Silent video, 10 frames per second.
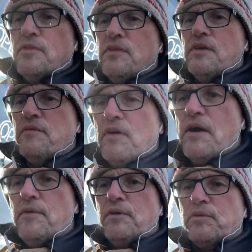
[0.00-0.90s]
the
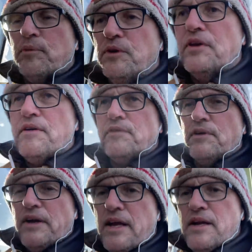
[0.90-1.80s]
virus will
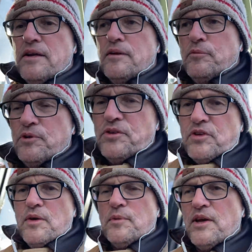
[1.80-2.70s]
never end it will just
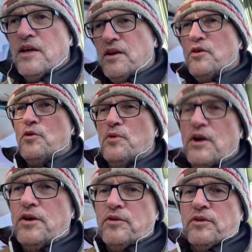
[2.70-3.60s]
keep getting new
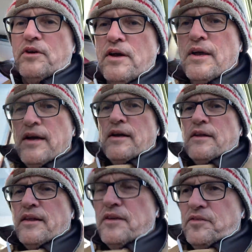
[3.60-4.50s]
ones and
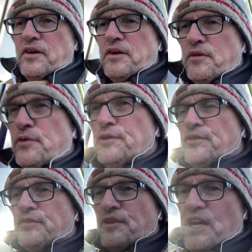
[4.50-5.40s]
that's it for
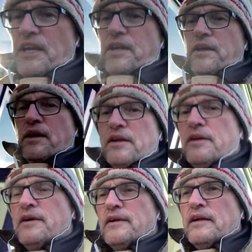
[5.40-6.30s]
society. And
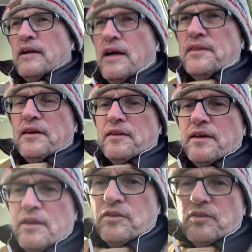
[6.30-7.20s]
I think
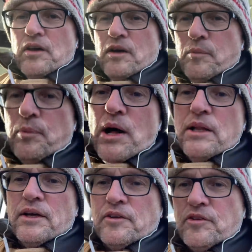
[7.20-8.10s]
that's uh,
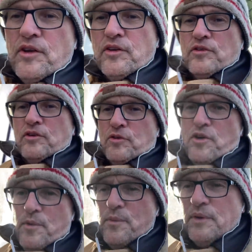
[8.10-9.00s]
bollocks is the
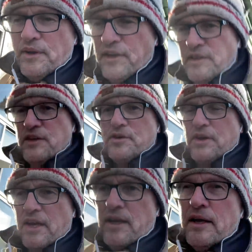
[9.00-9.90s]
term in the
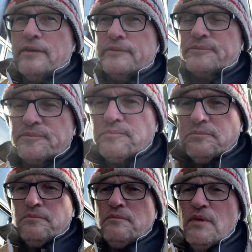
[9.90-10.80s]
UK
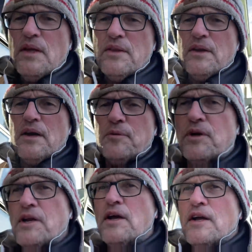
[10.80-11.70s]
that I
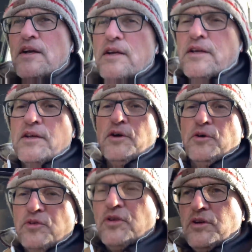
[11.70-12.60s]
would
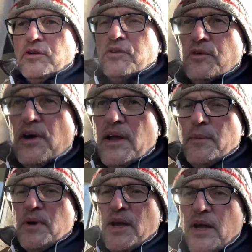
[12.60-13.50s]
use to describe